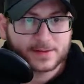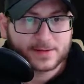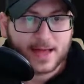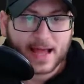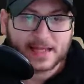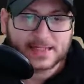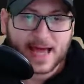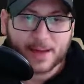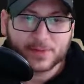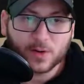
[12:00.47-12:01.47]
I can
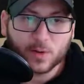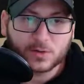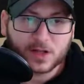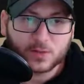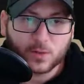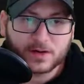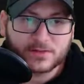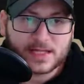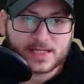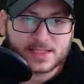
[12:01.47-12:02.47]
tap and hold on one of
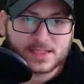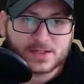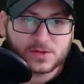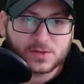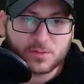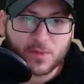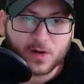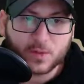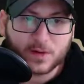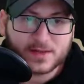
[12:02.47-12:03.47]
these to
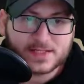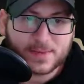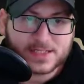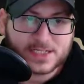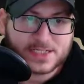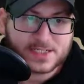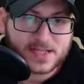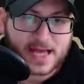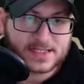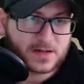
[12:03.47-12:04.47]
mark one of these messages
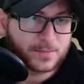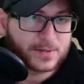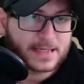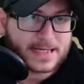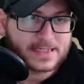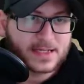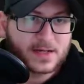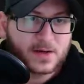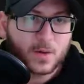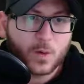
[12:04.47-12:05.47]
as complete,
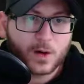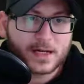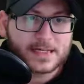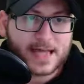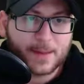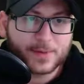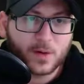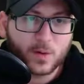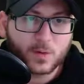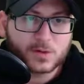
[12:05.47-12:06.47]
or I can tap and
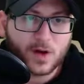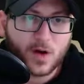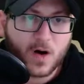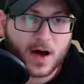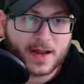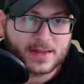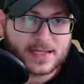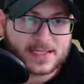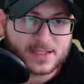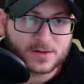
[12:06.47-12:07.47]
hold on the
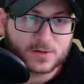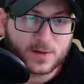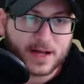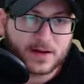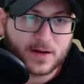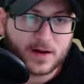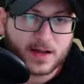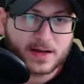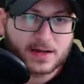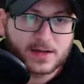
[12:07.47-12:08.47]
circle
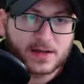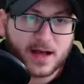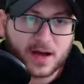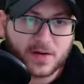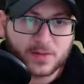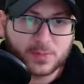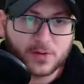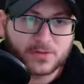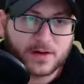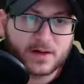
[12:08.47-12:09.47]
icon or the
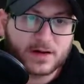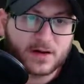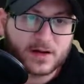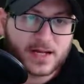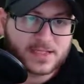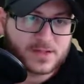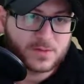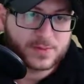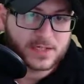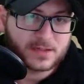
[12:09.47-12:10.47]
profile icon next to a
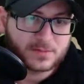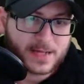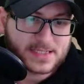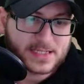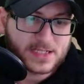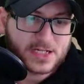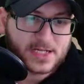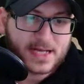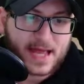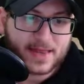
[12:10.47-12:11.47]
particular message,
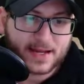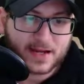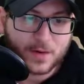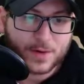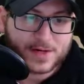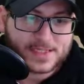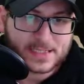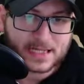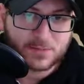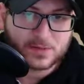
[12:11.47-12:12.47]
and then I can go in and
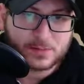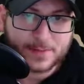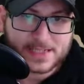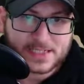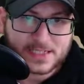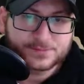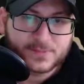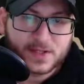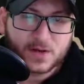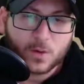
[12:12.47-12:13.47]
select multiple messages,
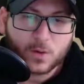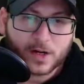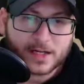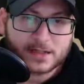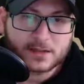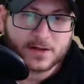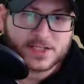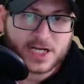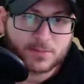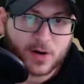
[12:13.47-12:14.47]
or I can click on the
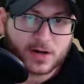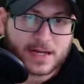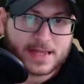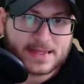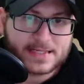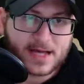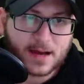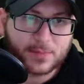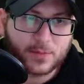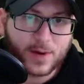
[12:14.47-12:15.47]
check mark in the top
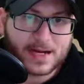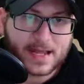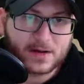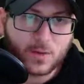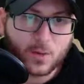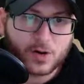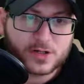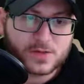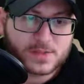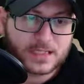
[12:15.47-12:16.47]
right hand corner
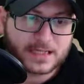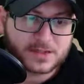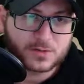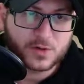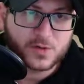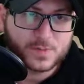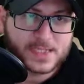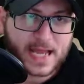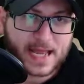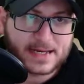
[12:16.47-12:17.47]
to select groups,
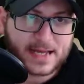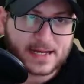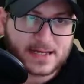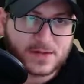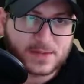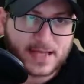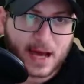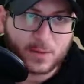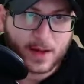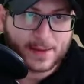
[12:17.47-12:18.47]
and I can do it that
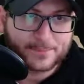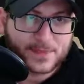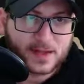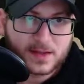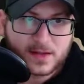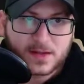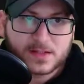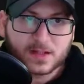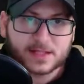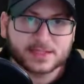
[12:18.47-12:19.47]
way.
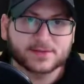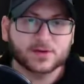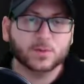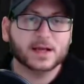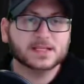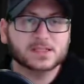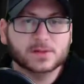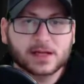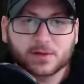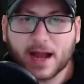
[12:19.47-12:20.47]
Lots of different ways to
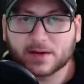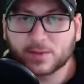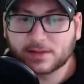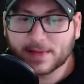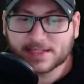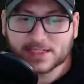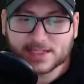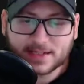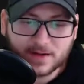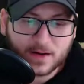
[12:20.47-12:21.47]
interact with the messages
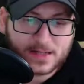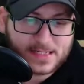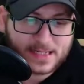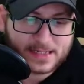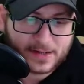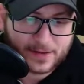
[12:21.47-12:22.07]
and content here.